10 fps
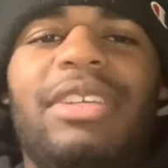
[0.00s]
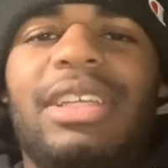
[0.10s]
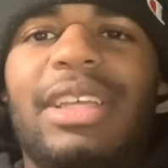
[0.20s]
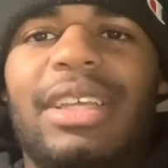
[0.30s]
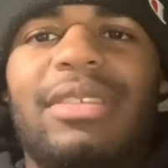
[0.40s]

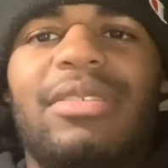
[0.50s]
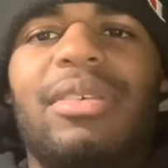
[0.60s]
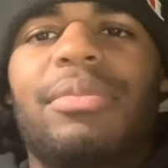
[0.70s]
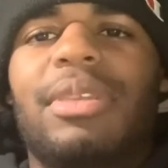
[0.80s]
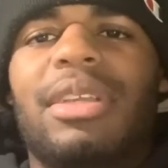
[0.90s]
get
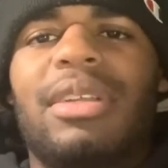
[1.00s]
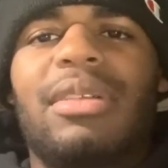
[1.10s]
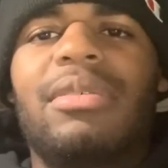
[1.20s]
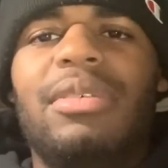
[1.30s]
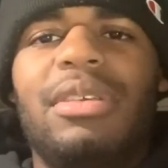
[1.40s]
something.
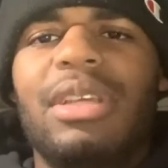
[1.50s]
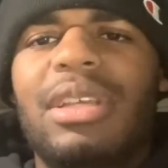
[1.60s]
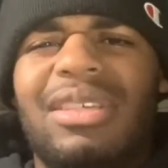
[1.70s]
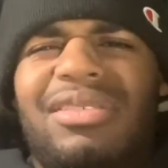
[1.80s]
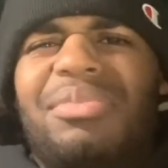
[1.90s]
You can
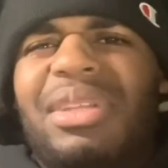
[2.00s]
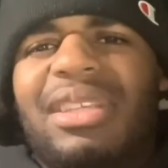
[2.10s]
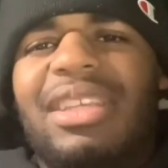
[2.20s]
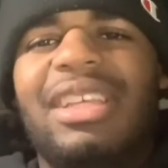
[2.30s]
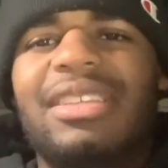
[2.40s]
get something
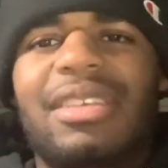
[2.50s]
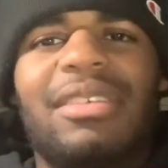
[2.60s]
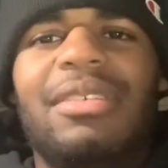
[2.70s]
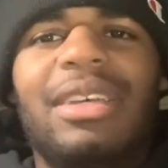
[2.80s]
decent.